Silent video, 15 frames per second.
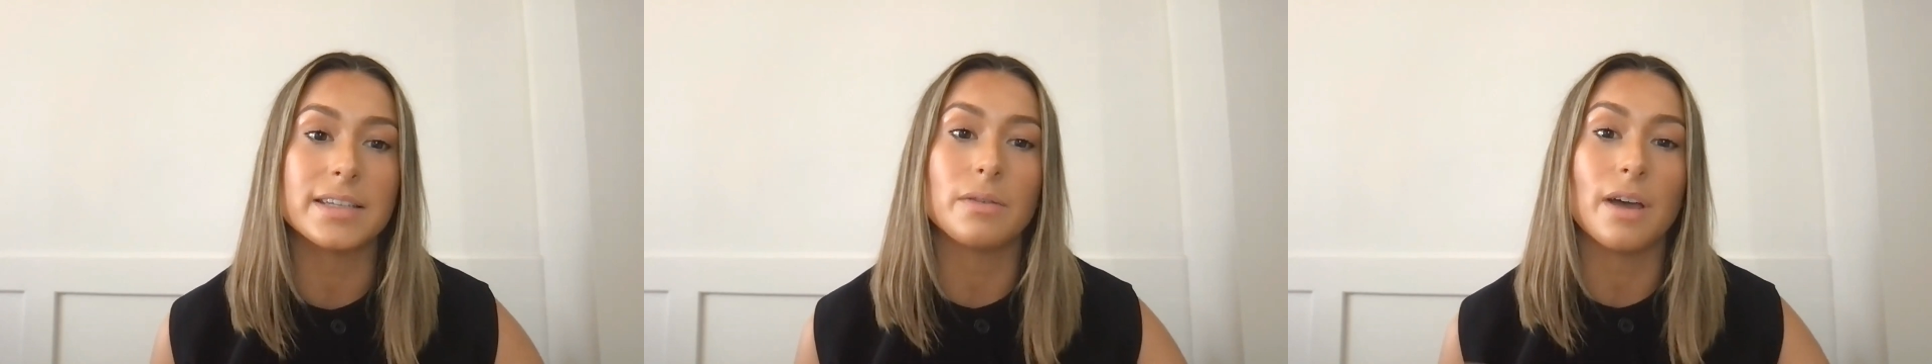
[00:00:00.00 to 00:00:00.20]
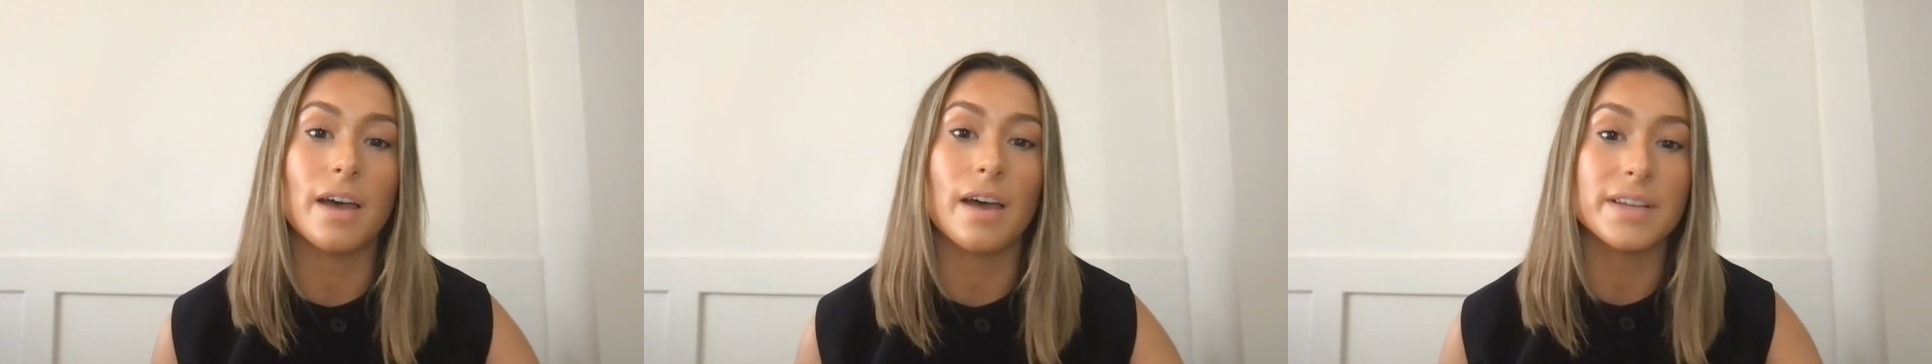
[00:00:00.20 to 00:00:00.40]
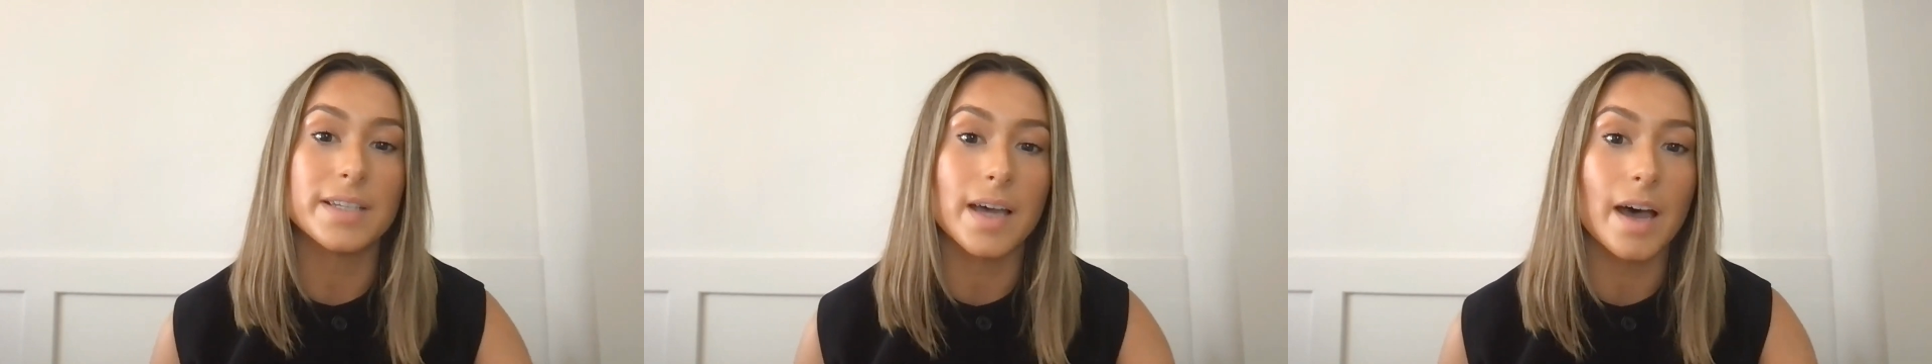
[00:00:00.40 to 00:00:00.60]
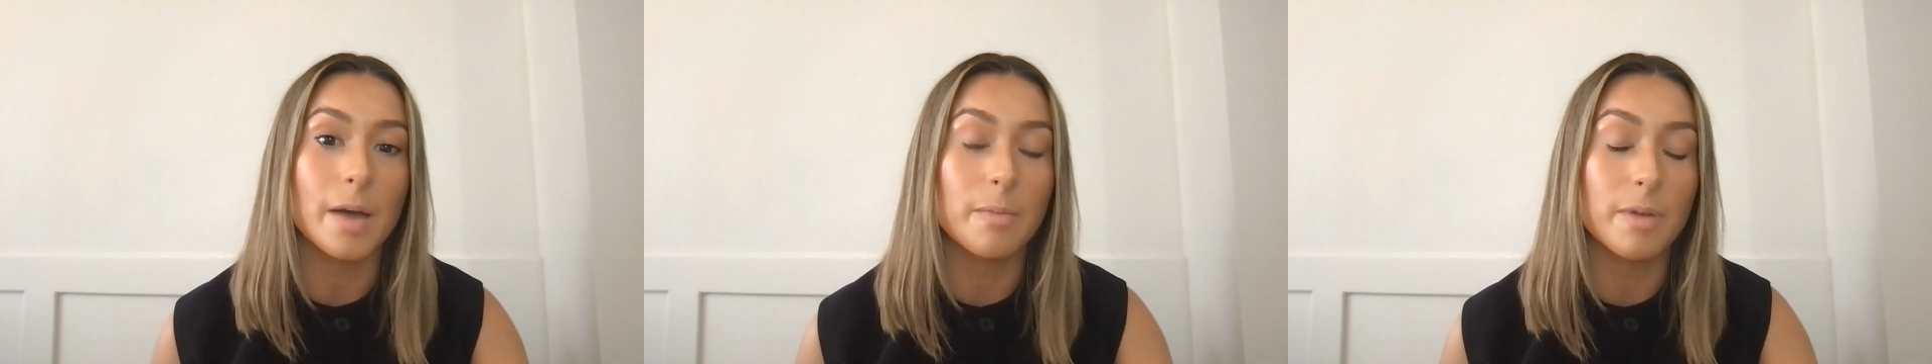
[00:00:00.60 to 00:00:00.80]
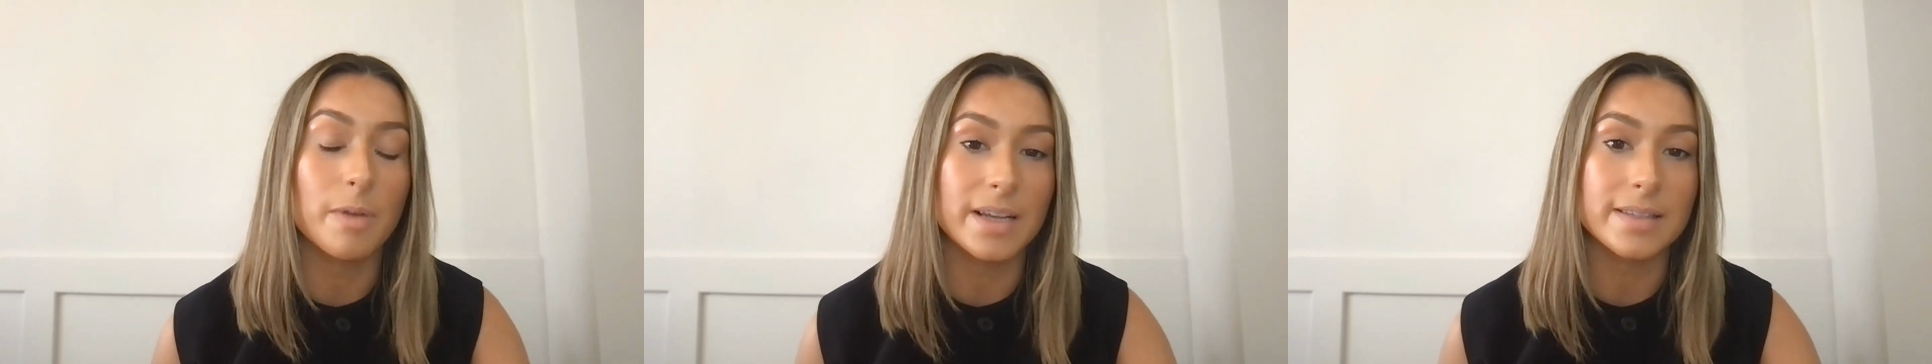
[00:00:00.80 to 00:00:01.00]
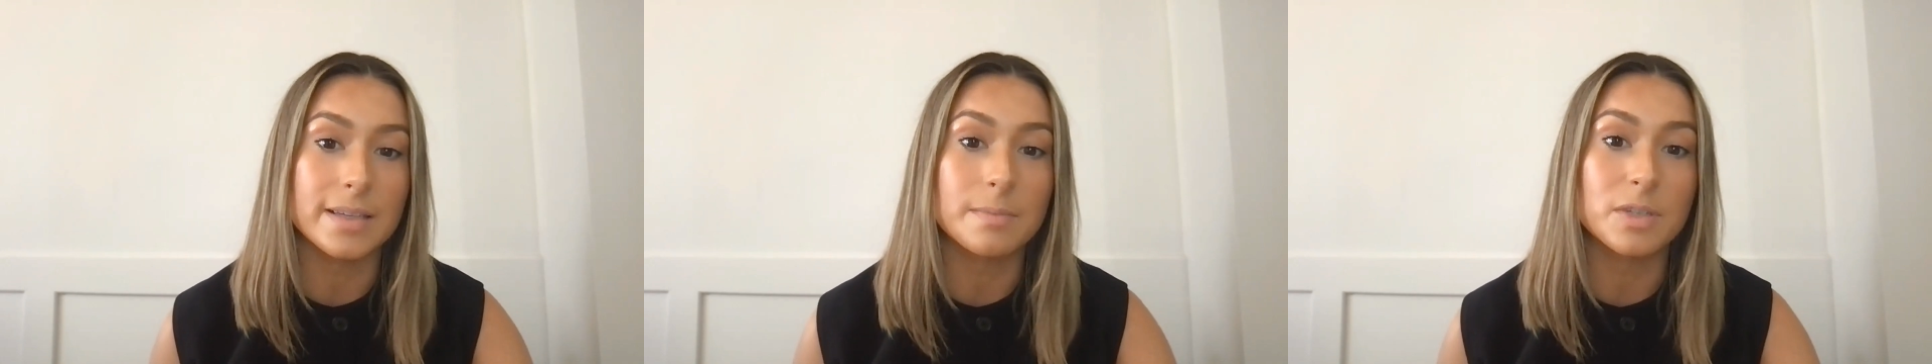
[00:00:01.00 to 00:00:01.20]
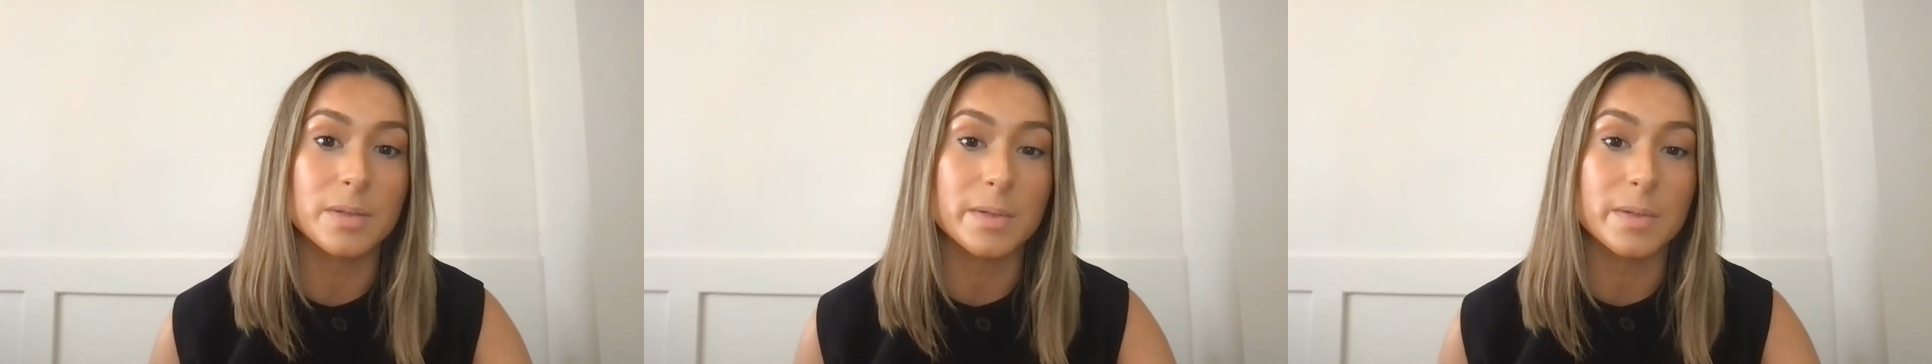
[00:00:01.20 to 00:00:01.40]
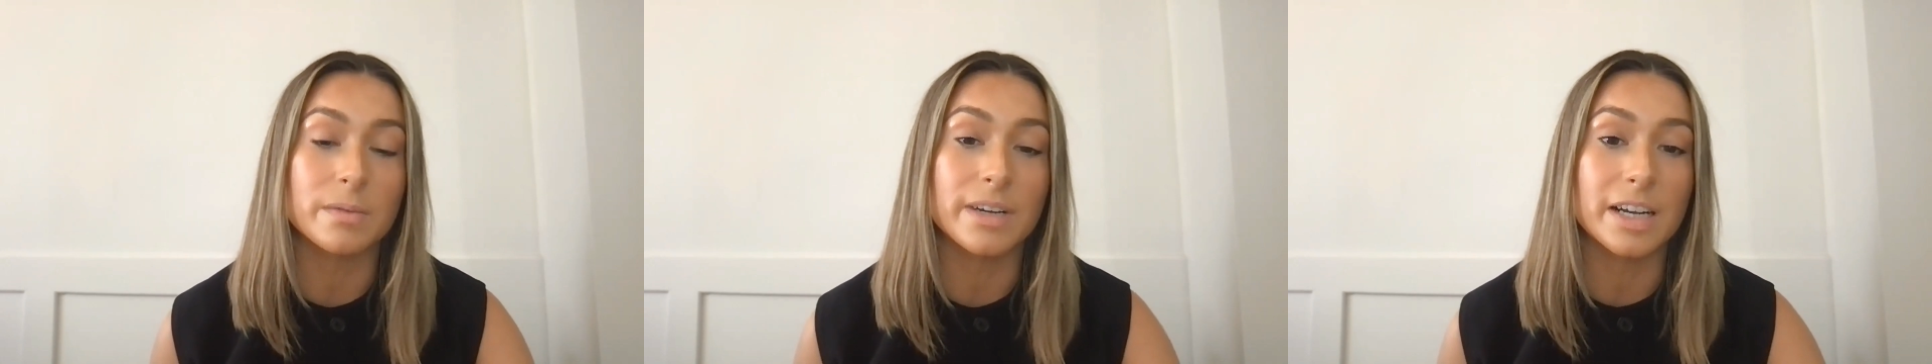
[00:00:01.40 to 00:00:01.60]
at the time when my
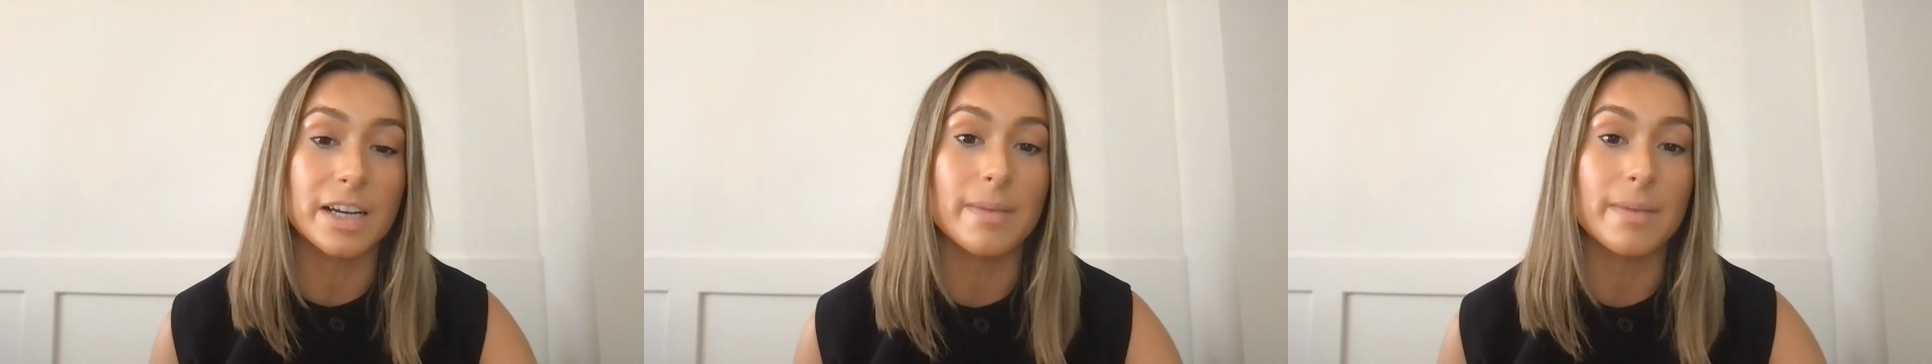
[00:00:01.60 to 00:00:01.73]
symptoms were really